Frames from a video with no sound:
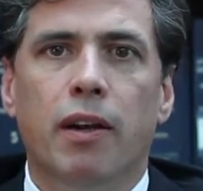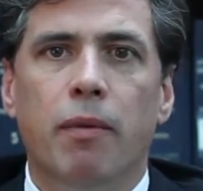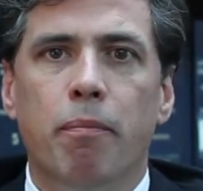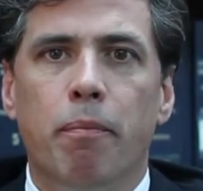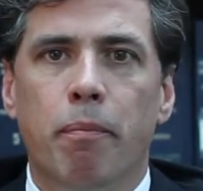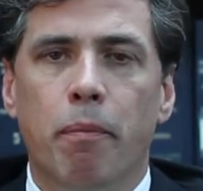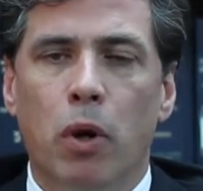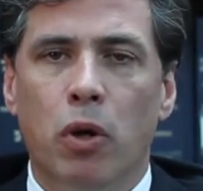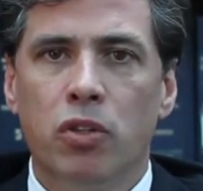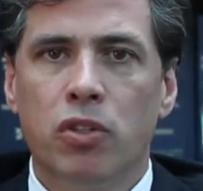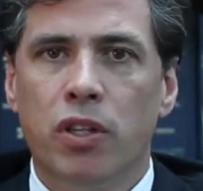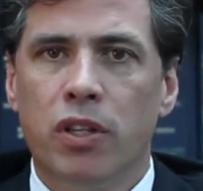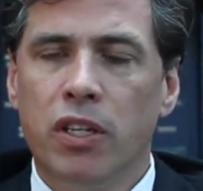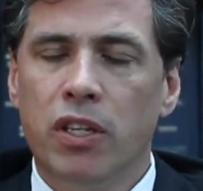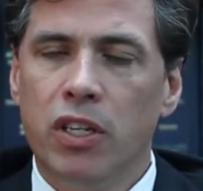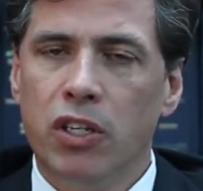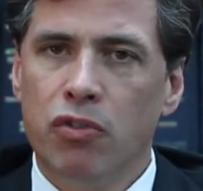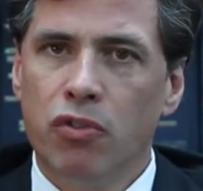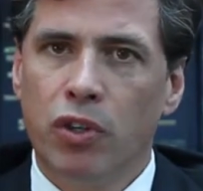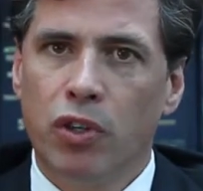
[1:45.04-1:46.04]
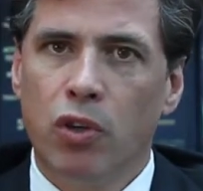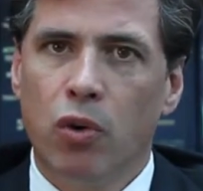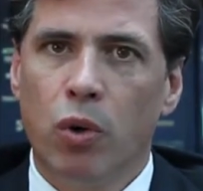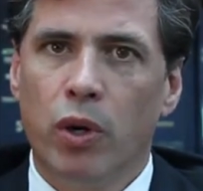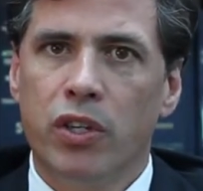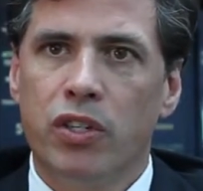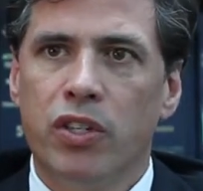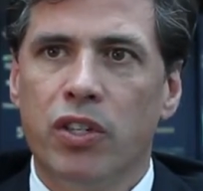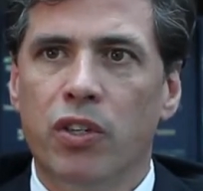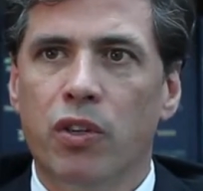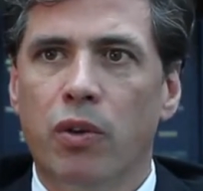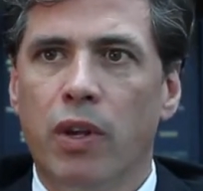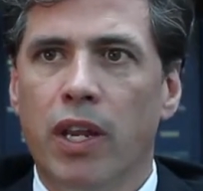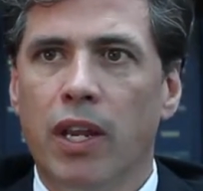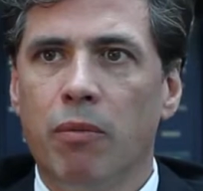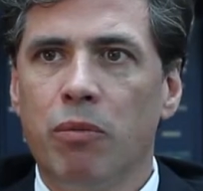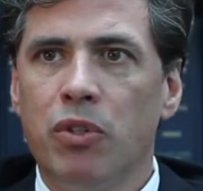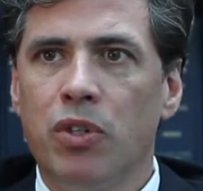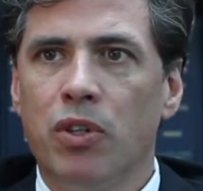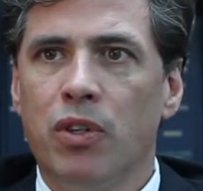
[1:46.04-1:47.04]
Most of the district courts in New
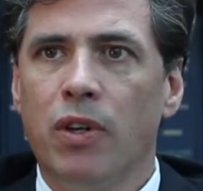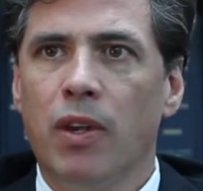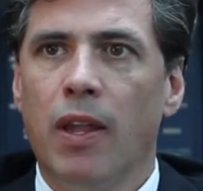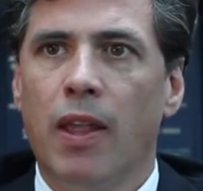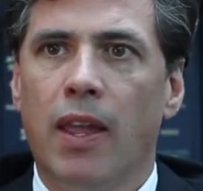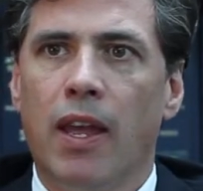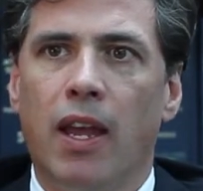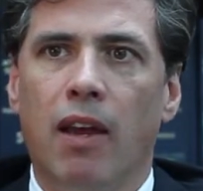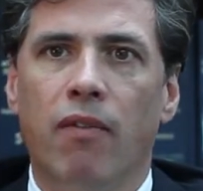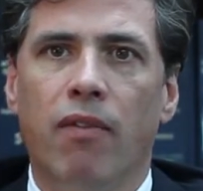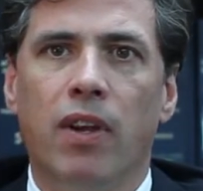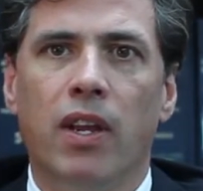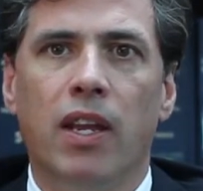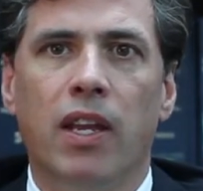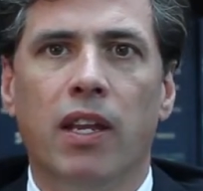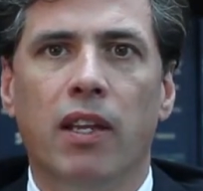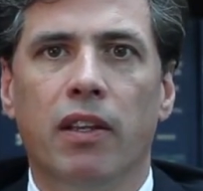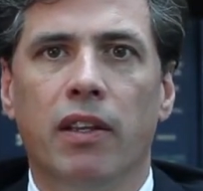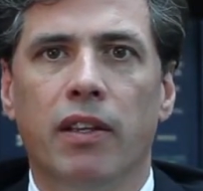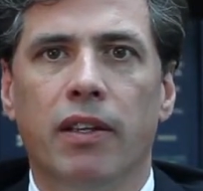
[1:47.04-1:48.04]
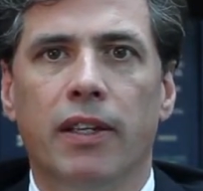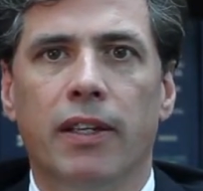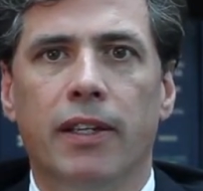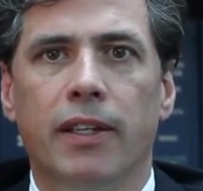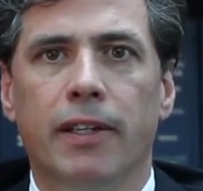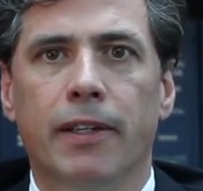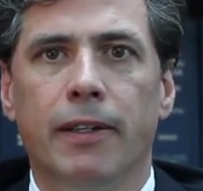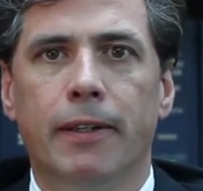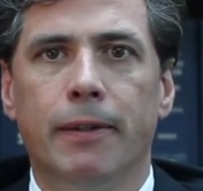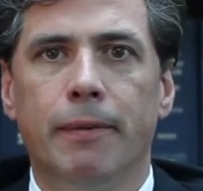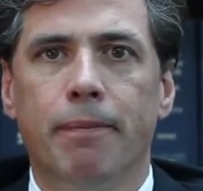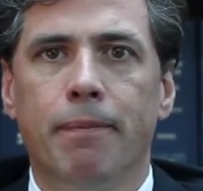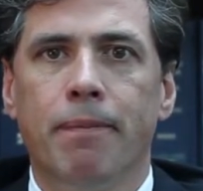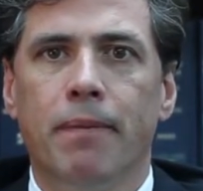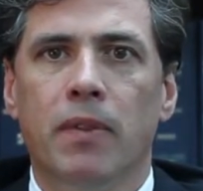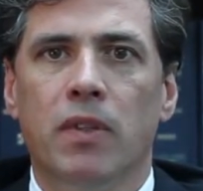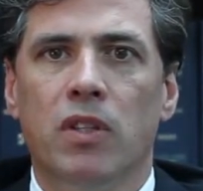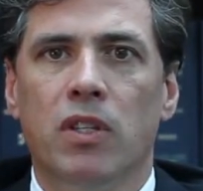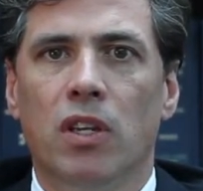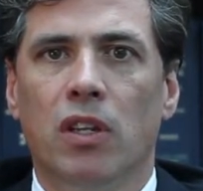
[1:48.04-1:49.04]
Hampshire have a
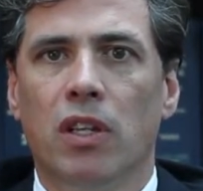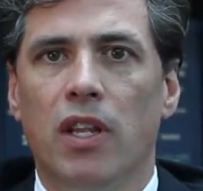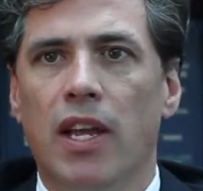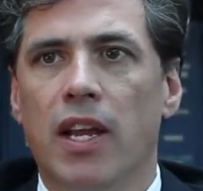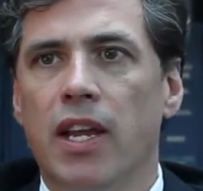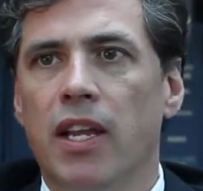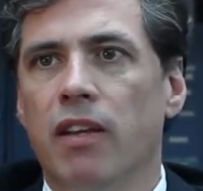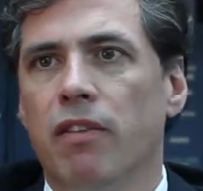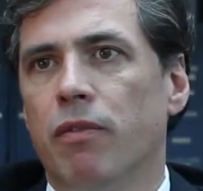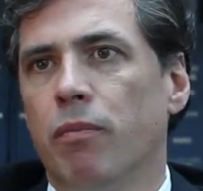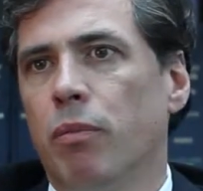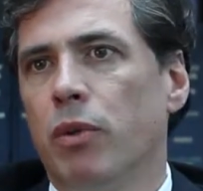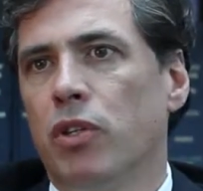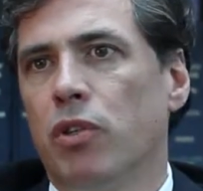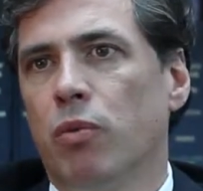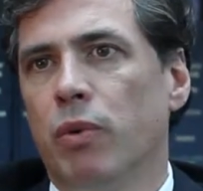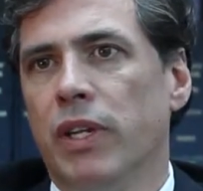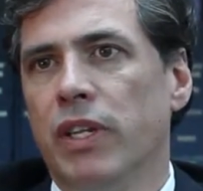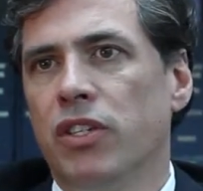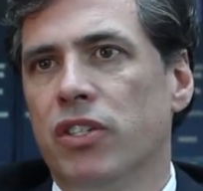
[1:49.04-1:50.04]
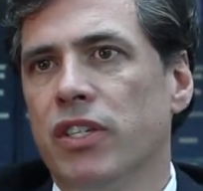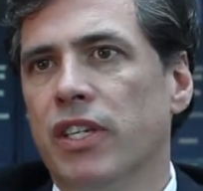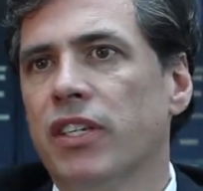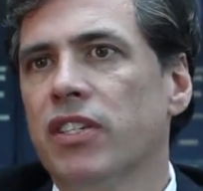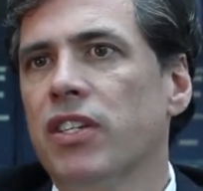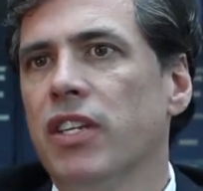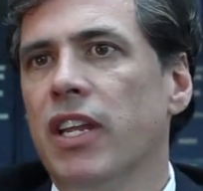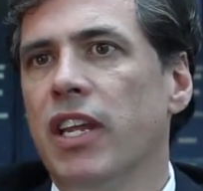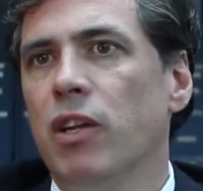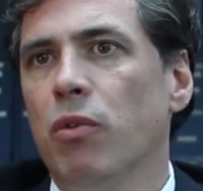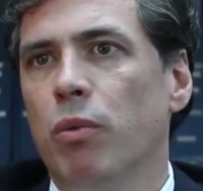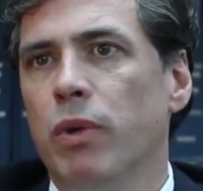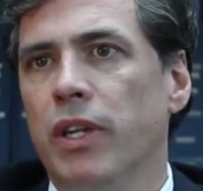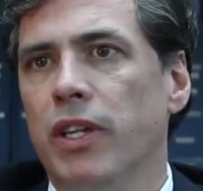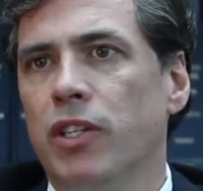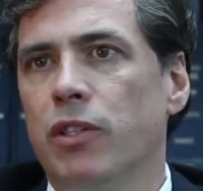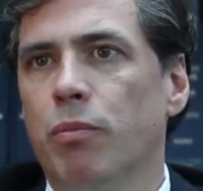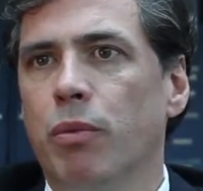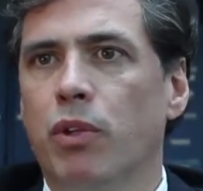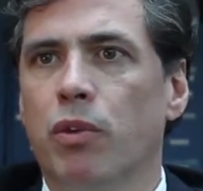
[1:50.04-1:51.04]
delay of between 6 and 8
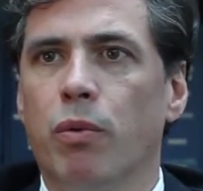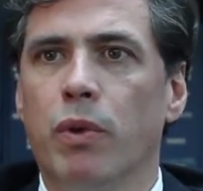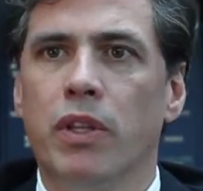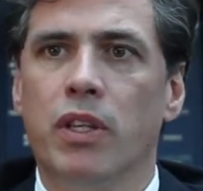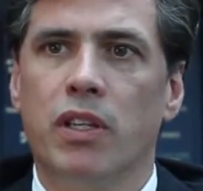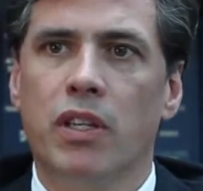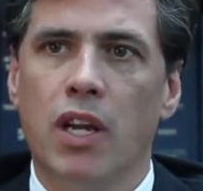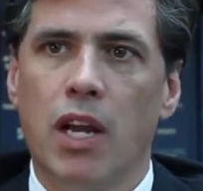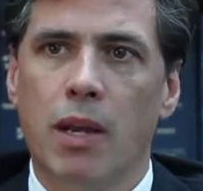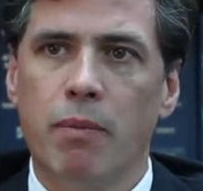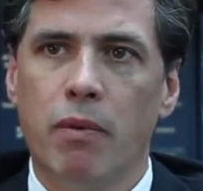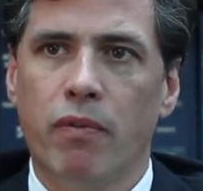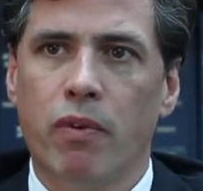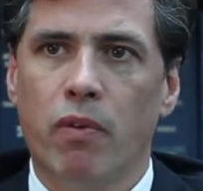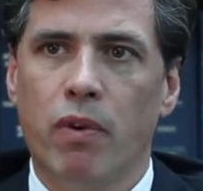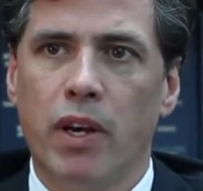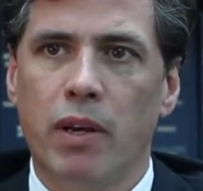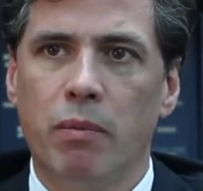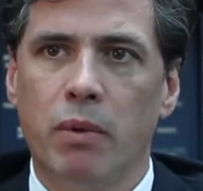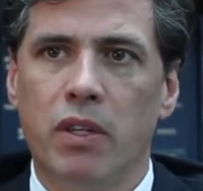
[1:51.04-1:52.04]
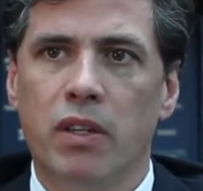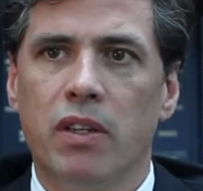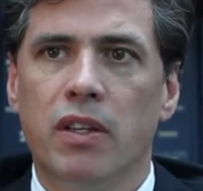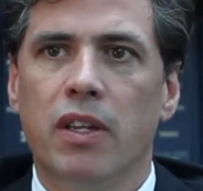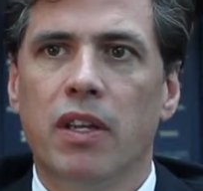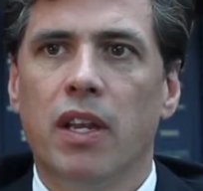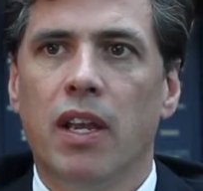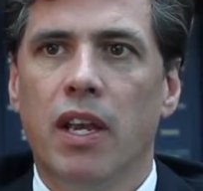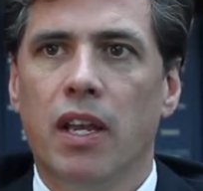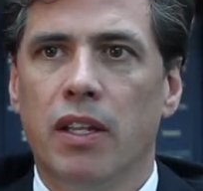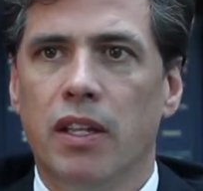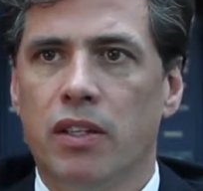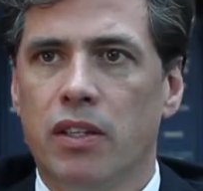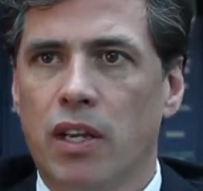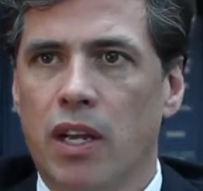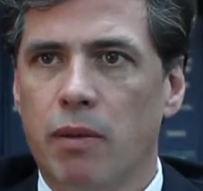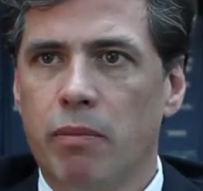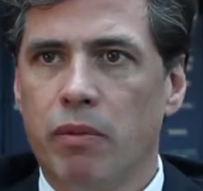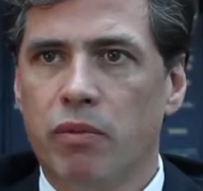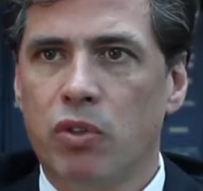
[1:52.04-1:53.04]
weeks between the time of arraignment and the
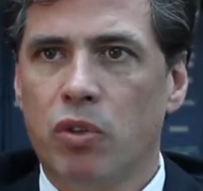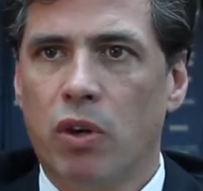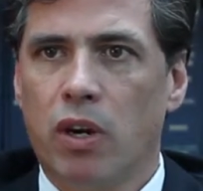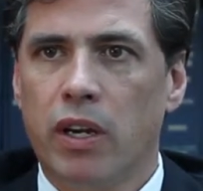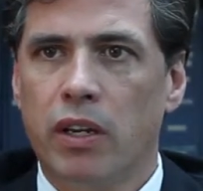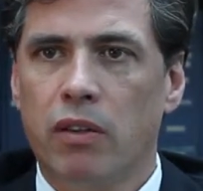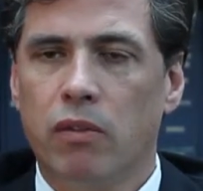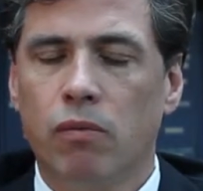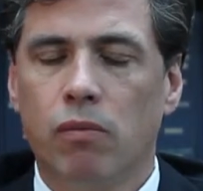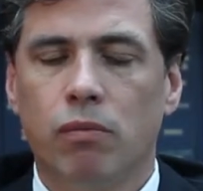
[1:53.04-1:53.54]
time of trial.